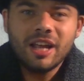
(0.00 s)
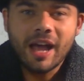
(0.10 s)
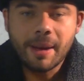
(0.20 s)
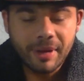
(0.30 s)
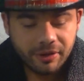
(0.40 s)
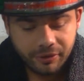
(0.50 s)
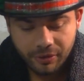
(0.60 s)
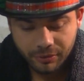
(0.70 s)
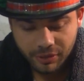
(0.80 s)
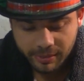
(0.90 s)
I'm not going to
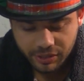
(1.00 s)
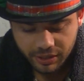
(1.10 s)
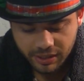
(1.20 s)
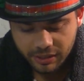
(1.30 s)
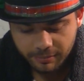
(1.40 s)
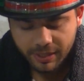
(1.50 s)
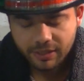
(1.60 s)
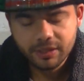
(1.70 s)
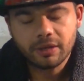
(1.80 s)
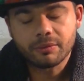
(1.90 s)
go too much detail, because
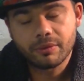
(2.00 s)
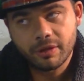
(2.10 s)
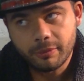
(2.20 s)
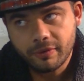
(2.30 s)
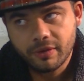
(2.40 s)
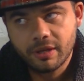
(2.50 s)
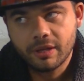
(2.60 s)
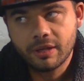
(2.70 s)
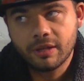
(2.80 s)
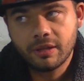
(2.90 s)
then I'll ruin the movie,
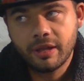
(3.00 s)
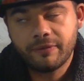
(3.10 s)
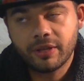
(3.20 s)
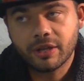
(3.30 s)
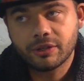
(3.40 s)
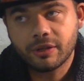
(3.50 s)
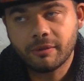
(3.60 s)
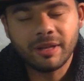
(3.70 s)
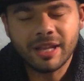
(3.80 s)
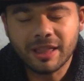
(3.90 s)
and I feel like
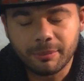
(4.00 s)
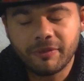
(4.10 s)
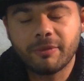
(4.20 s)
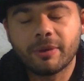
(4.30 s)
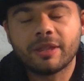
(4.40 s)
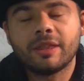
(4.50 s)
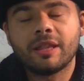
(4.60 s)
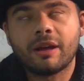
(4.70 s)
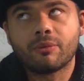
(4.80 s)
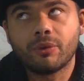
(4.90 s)
not the movie, but
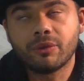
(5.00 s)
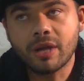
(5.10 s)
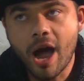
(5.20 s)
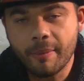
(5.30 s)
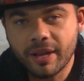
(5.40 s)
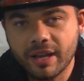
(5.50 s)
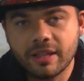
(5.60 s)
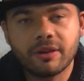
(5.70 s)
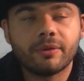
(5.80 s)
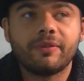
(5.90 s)
I'll ruin the comic, and
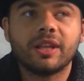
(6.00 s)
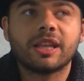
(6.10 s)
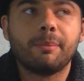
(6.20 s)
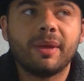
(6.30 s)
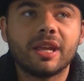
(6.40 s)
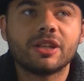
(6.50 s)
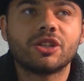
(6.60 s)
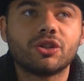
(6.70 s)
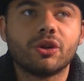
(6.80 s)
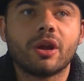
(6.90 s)
I won't feel like the
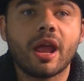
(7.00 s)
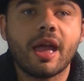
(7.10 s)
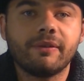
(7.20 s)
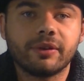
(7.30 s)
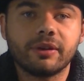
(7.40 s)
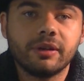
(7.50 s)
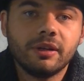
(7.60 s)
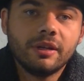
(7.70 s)
biggest jerk ever.